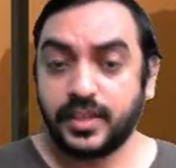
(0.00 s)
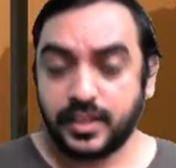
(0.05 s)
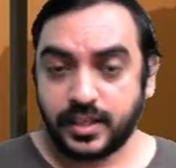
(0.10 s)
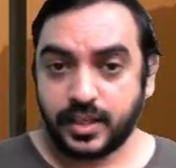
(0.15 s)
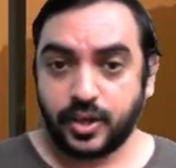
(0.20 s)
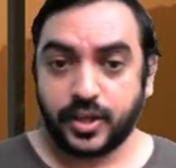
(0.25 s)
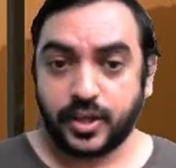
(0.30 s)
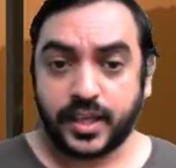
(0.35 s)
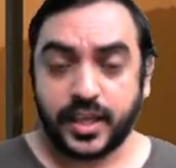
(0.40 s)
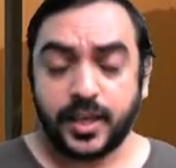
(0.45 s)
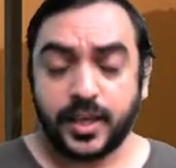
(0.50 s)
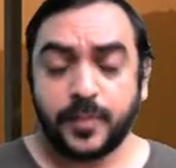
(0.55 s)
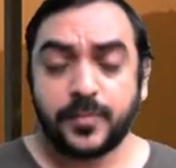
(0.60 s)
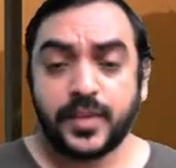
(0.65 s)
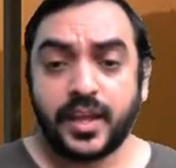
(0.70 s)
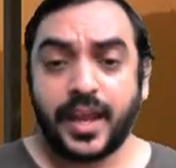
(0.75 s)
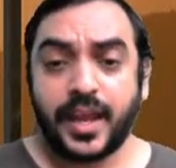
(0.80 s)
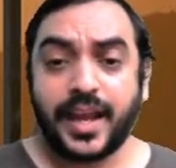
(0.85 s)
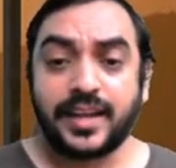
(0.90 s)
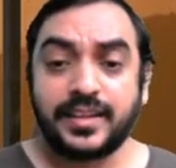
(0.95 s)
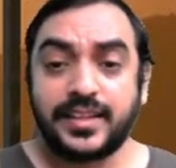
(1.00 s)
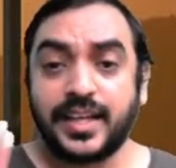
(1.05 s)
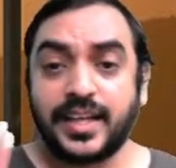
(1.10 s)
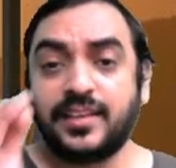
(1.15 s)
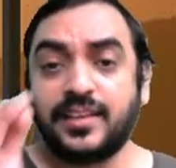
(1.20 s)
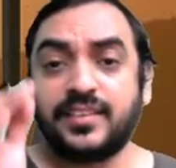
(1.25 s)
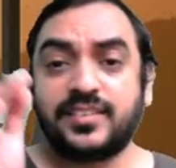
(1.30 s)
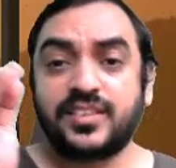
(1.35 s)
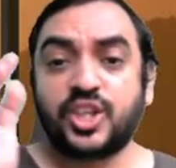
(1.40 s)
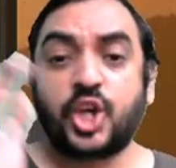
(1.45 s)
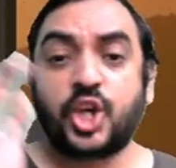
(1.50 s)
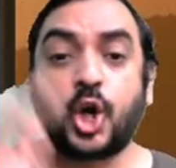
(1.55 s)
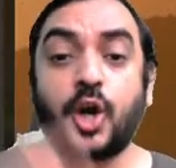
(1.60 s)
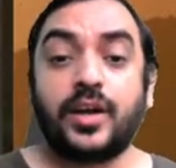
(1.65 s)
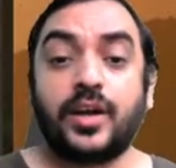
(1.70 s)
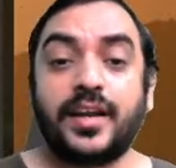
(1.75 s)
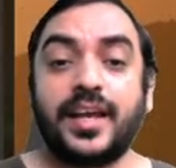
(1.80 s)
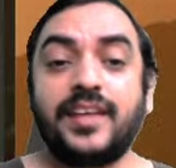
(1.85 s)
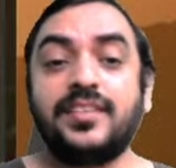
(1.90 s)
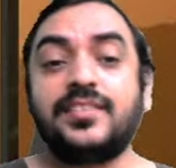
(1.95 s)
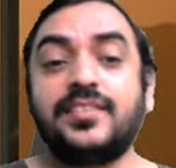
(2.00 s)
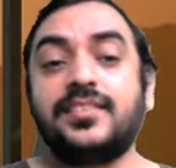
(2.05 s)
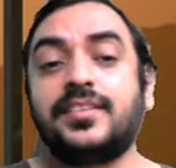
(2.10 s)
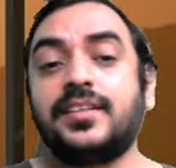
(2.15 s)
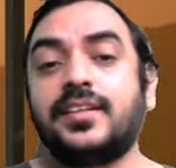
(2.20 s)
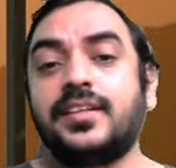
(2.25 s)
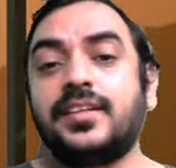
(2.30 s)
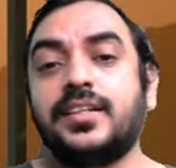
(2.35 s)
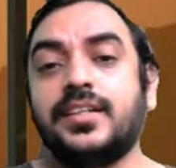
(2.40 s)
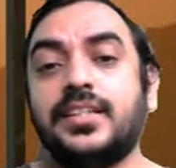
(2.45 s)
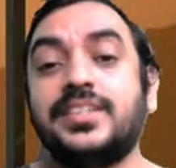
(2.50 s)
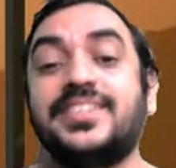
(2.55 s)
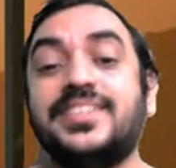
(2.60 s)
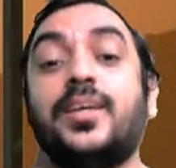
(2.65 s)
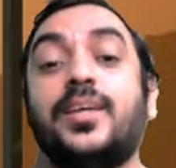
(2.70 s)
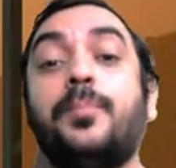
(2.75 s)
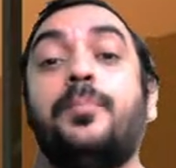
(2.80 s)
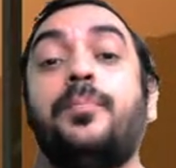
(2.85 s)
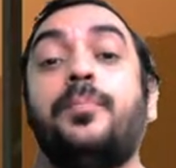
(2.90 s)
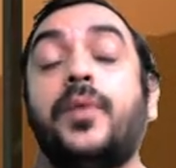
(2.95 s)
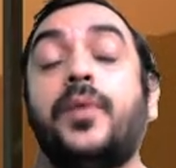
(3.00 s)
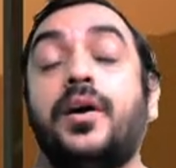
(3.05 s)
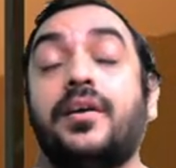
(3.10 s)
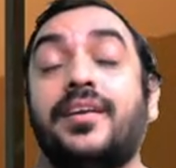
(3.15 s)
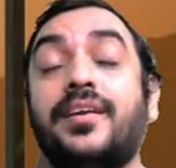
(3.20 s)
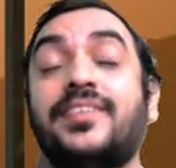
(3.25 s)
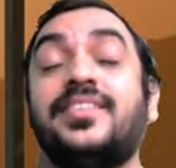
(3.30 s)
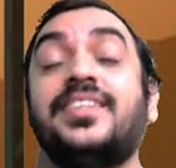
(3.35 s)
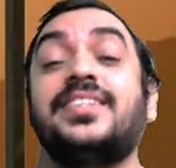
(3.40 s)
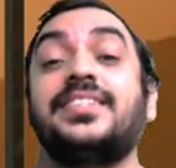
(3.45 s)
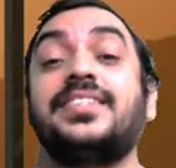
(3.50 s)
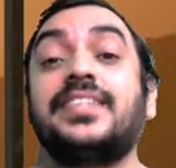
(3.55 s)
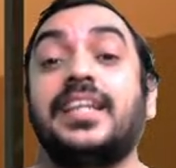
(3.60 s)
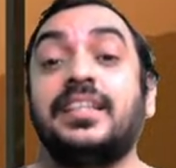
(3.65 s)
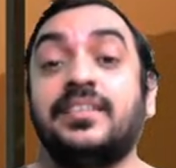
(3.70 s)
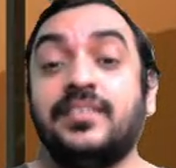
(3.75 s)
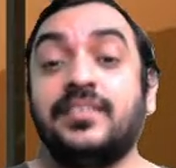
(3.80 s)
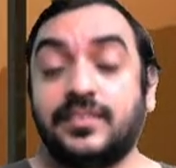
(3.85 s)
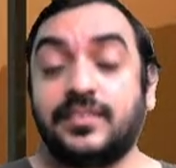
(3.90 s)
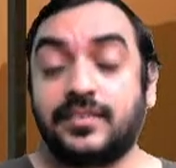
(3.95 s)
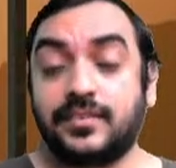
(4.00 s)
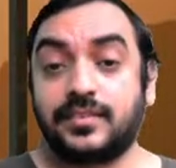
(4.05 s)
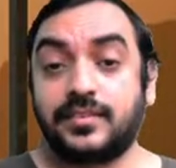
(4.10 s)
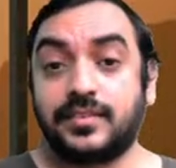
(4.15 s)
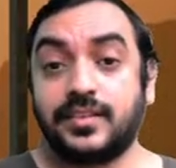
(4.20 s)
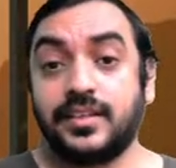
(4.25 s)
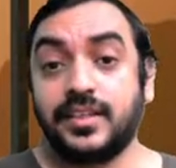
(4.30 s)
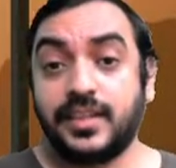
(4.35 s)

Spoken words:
Okay, and that is called as resistance.